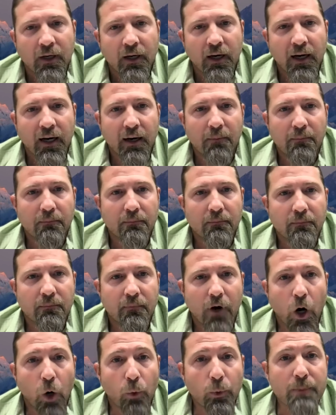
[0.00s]
Um,
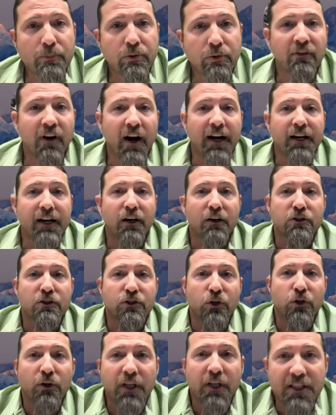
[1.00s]
are we providing our
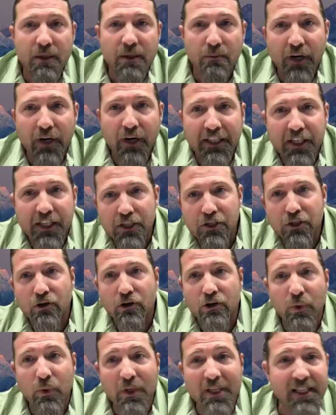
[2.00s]
students and
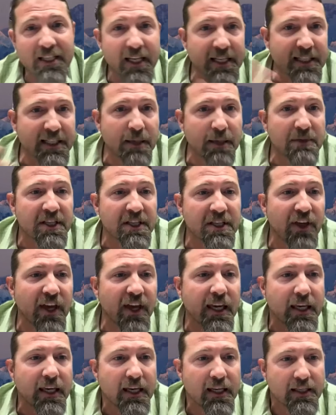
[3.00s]
practitioners with systems
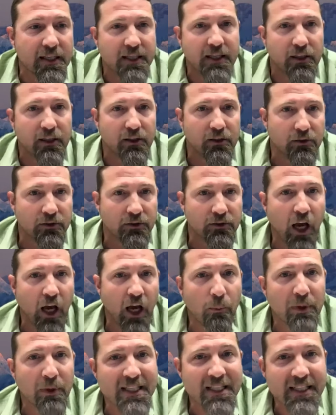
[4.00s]
thinking skills to
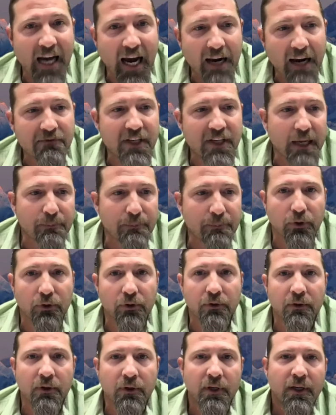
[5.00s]
help us dive
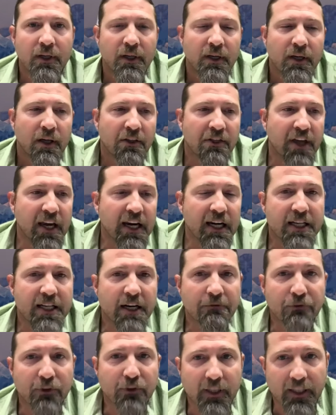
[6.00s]
deeper, think
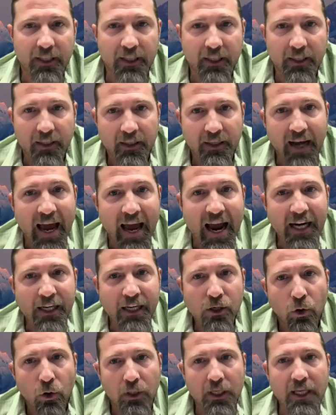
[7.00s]
differently, and
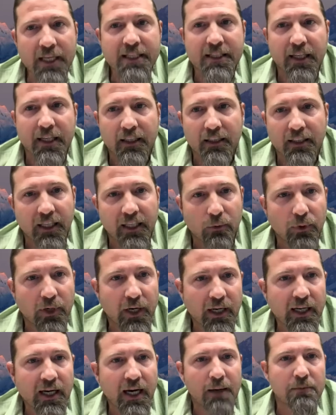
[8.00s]
act holistically
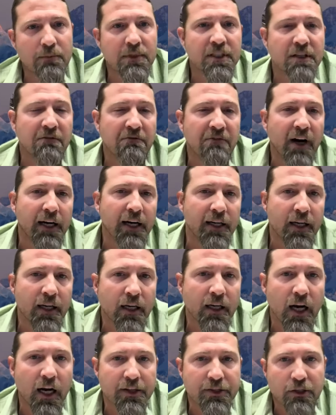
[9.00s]
when it comes to
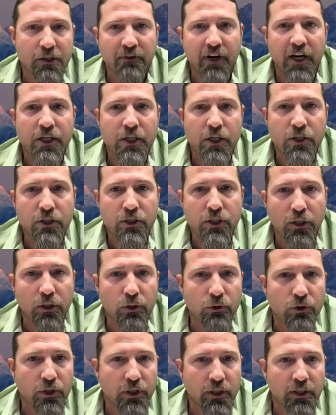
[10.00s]
finding conservation
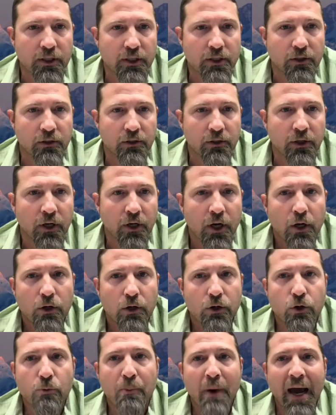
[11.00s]
solutions or
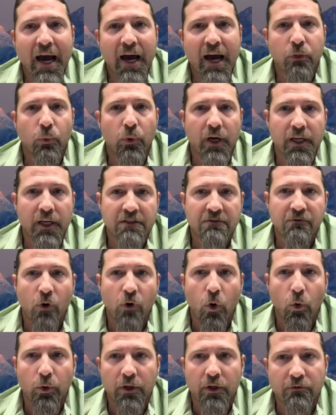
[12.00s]
new pathways
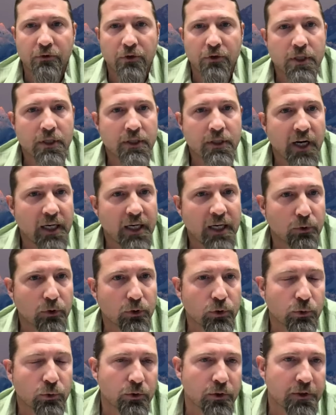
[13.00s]
forward for sustainable
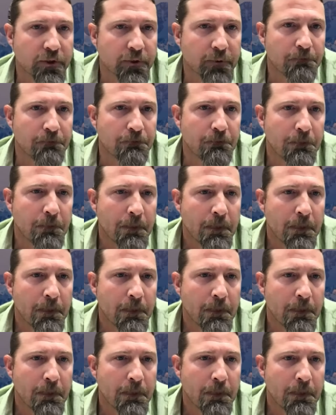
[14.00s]
tourism?